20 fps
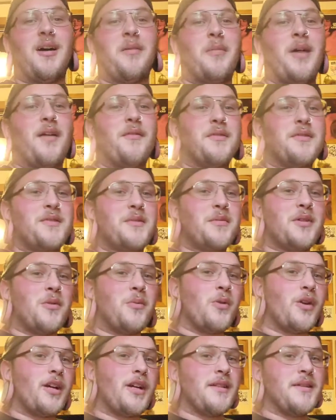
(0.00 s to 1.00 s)
Having somebody
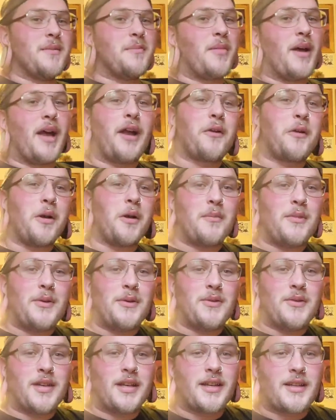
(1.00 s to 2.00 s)
work on some background
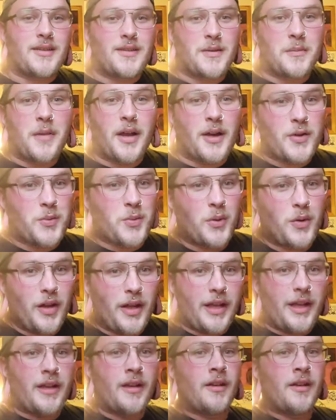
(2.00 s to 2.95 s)
music, some actual